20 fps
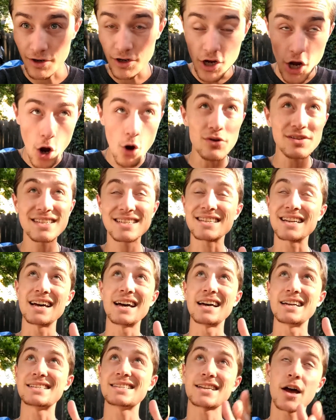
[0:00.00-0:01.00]
Ghost
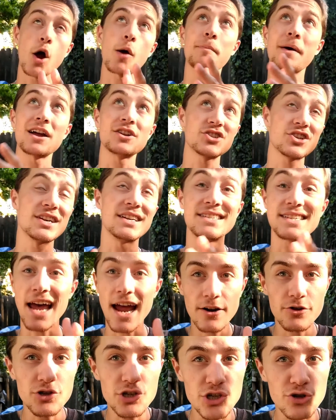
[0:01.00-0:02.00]
Sour Patch Kids
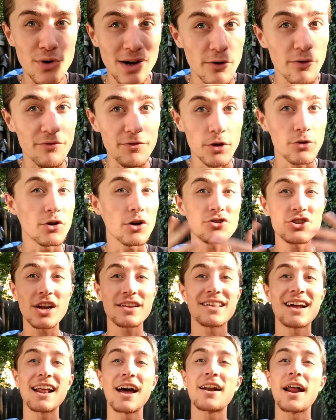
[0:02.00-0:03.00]
energy drink review, go
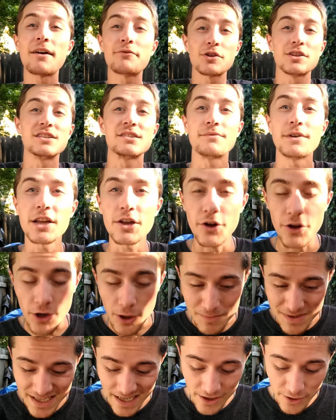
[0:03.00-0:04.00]
check that out after this video, you
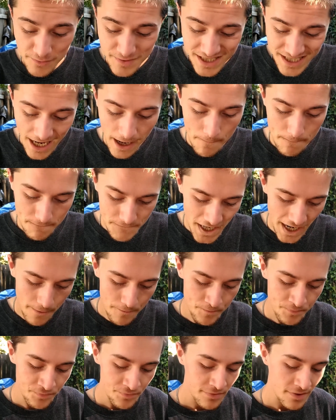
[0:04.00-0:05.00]
know what I'm saying? You know what I'm saying? But
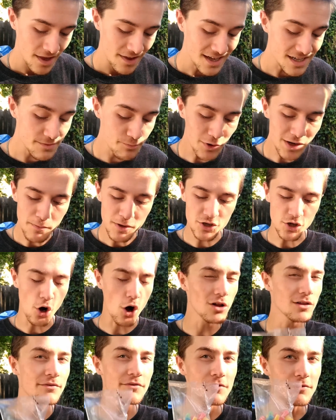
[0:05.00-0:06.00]
that's pretty much
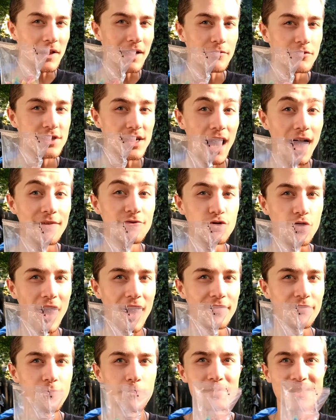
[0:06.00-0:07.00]
all of the flavors I've
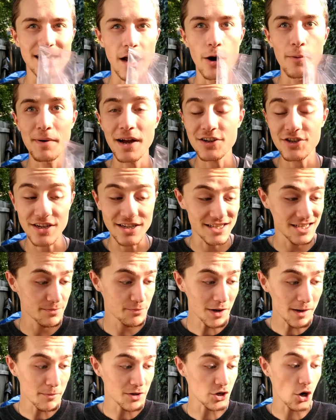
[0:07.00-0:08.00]
tried from Sour Patch Kids. It's
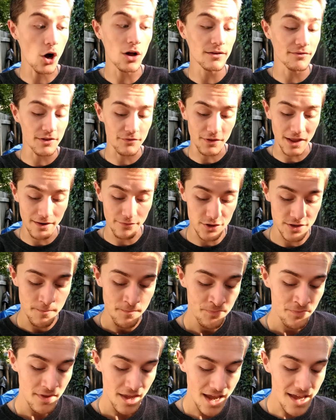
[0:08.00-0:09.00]
pretty much all of the flavors
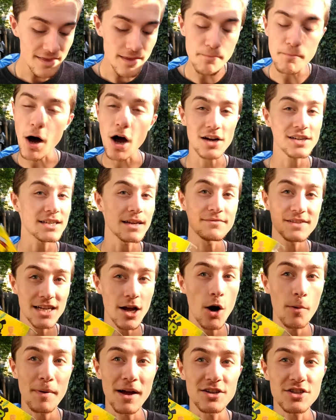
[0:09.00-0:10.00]
in the box of
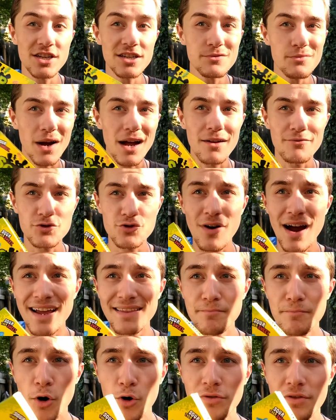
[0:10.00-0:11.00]
Sour Patch Kids. I've
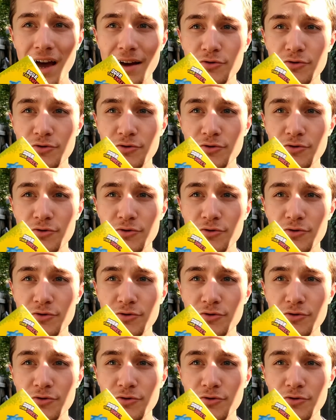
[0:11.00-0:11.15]
tried both.